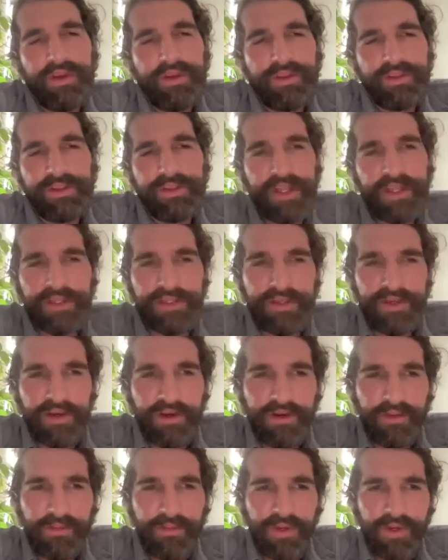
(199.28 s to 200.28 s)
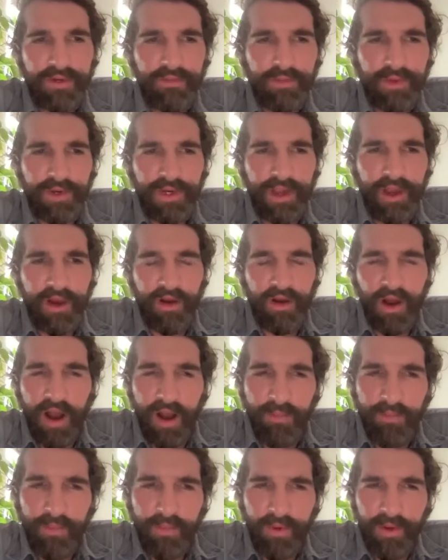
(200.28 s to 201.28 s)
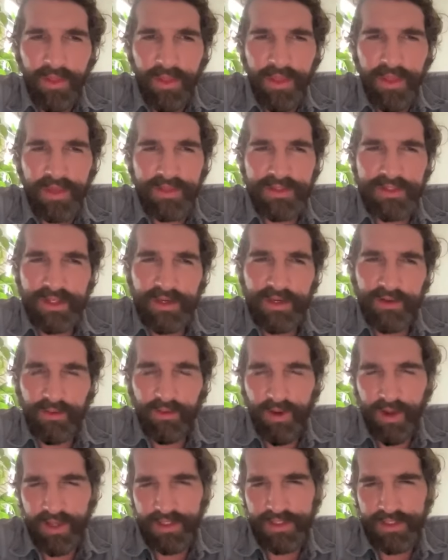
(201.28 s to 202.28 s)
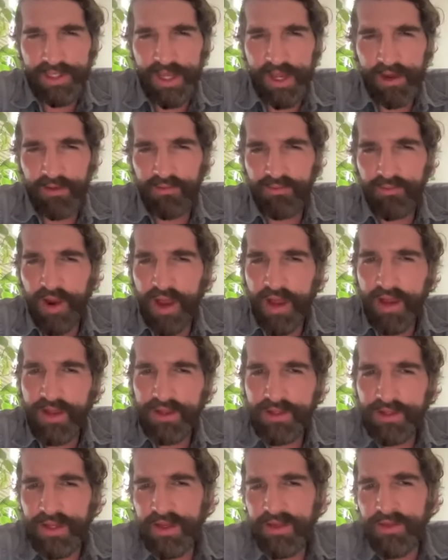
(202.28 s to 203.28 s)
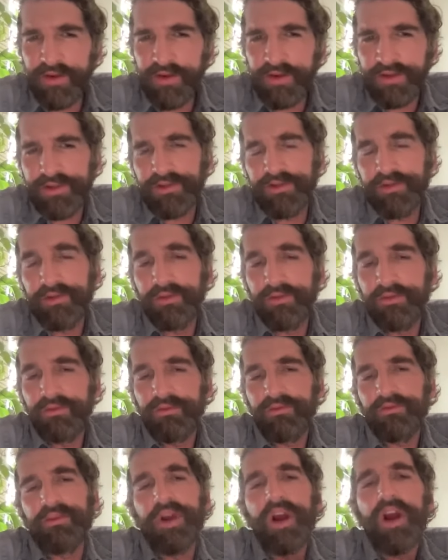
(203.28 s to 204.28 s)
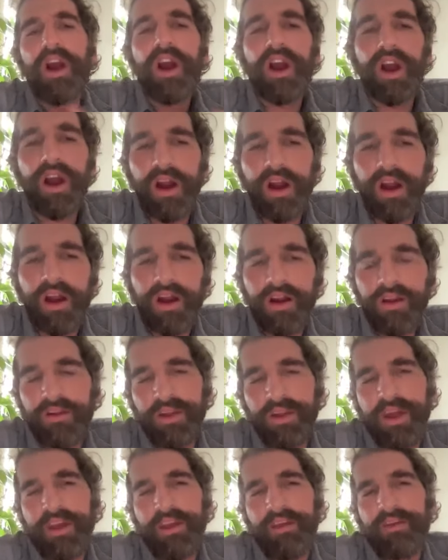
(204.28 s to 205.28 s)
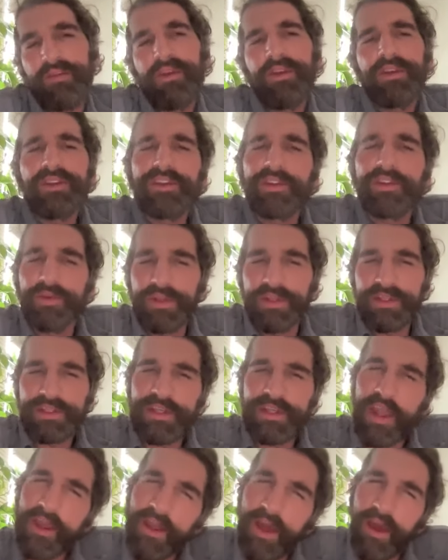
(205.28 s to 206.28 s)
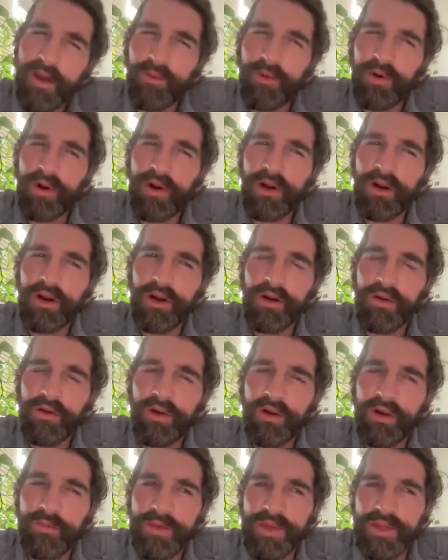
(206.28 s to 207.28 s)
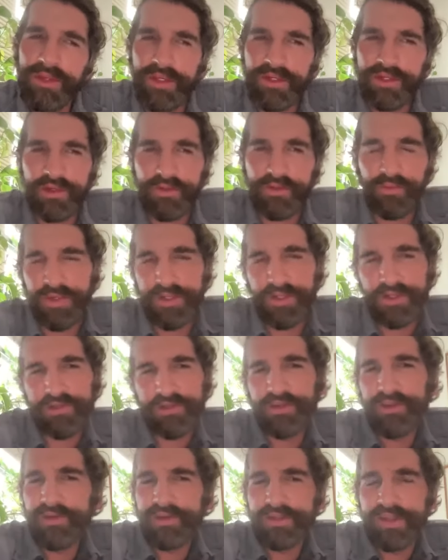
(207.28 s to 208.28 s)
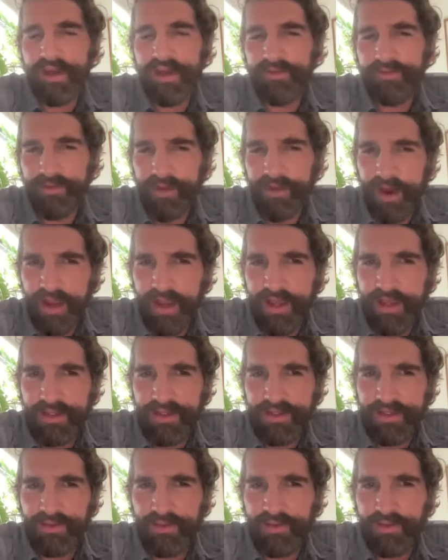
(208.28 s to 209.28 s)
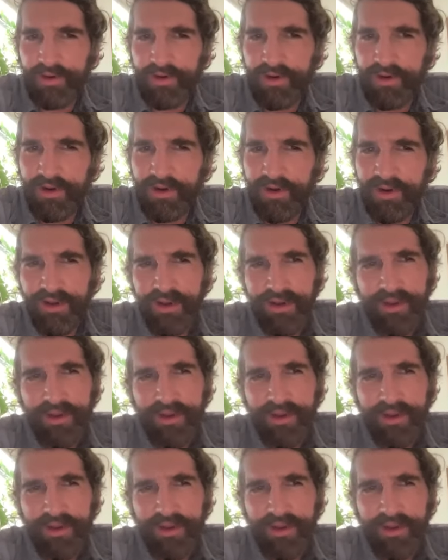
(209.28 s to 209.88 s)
censor, would go up when things didn't quite sound right, either to her, like she wouldn't say that word, or a musician wouldn't use that phrase, or